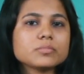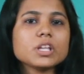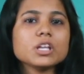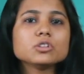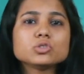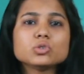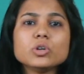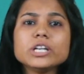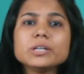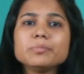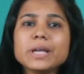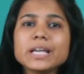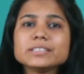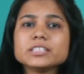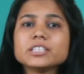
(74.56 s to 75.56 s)
So it
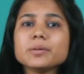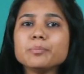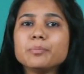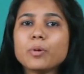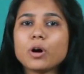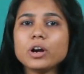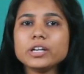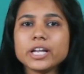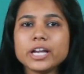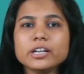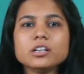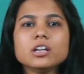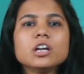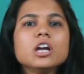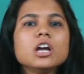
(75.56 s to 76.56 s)
makes it
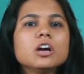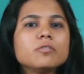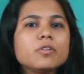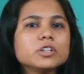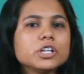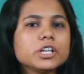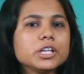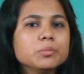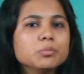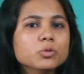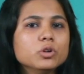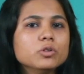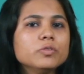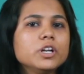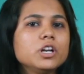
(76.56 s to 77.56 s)
important for the
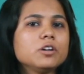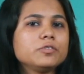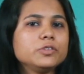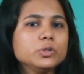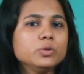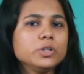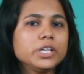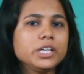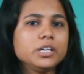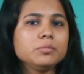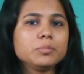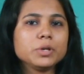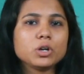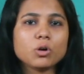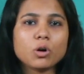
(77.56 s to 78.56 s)
removal of urine
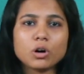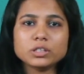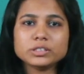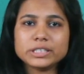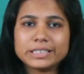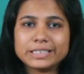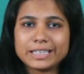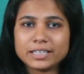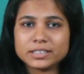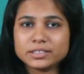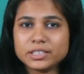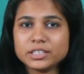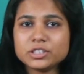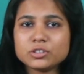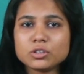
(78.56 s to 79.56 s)
because it
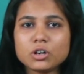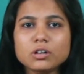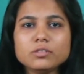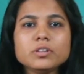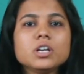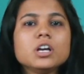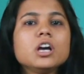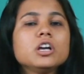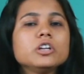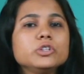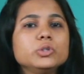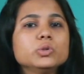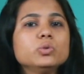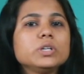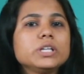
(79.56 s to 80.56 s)
consists of
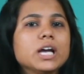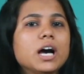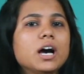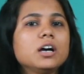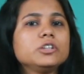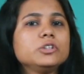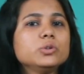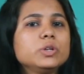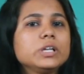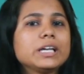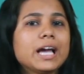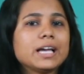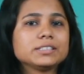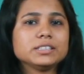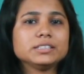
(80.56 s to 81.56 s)
urea, uric
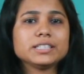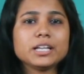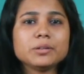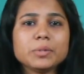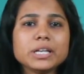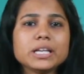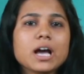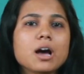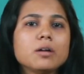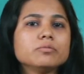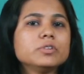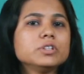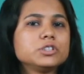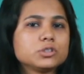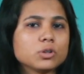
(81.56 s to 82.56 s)
acids and many
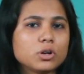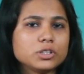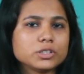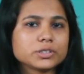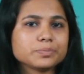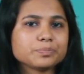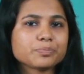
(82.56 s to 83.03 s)
harmful salts.